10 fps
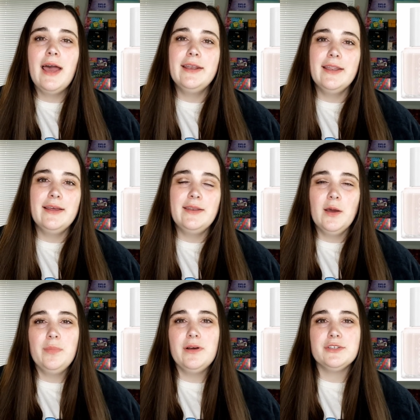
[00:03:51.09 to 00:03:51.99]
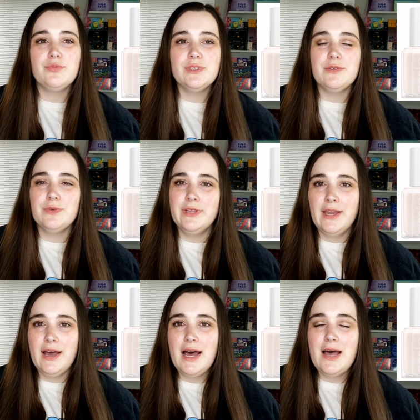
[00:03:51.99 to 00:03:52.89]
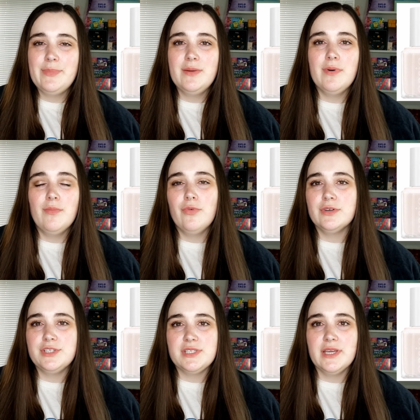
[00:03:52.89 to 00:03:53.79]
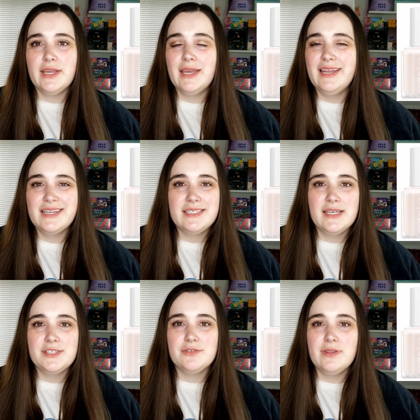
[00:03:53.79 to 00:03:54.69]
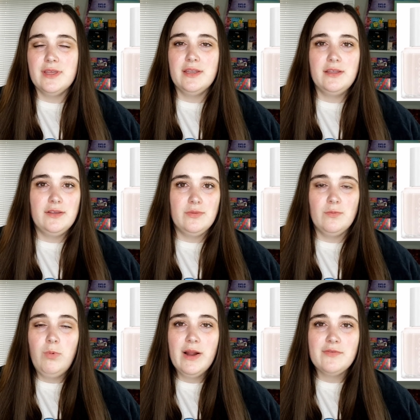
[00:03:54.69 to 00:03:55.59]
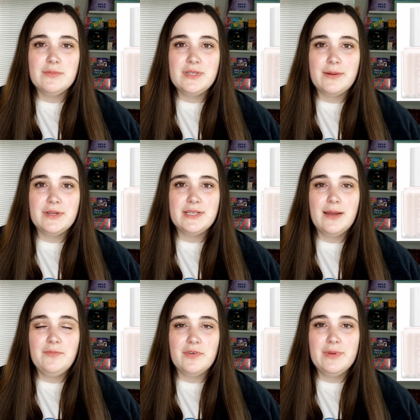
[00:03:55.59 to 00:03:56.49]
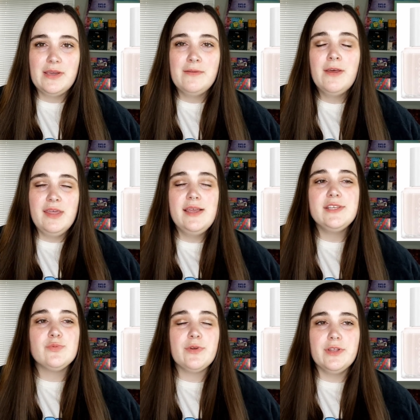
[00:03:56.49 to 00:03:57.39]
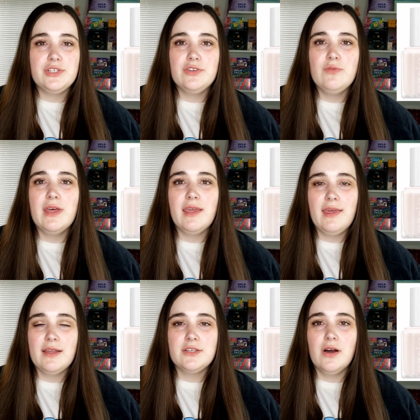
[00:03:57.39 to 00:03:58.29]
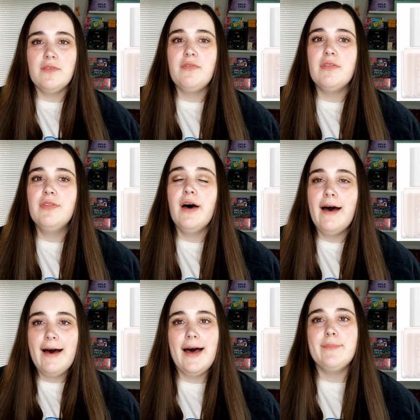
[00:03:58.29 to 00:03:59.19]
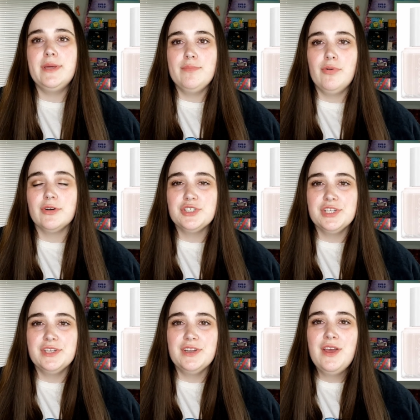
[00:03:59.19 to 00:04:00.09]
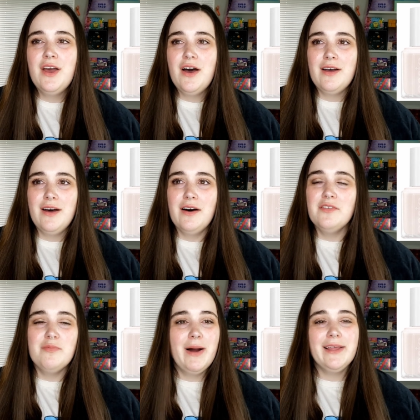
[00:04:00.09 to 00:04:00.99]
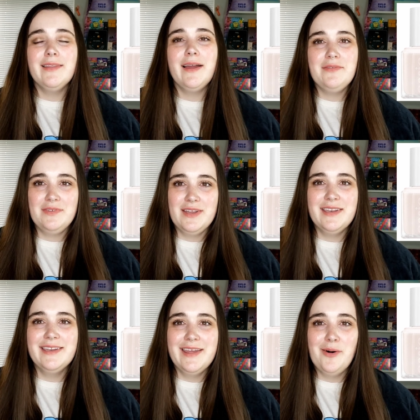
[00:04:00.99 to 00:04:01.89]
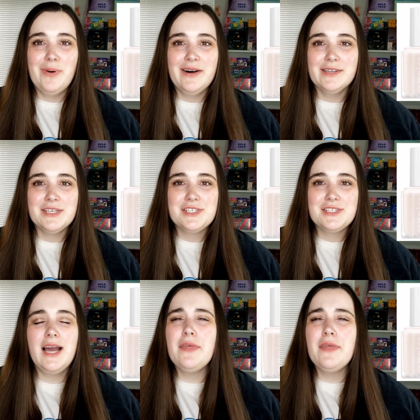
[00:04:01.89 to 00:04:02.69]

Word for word: And nail polish wasn't really a hobby, but more just like an accessory that you'd wear from time to time for me. These were the two that kicked off the hobby portion of my life in nail polish.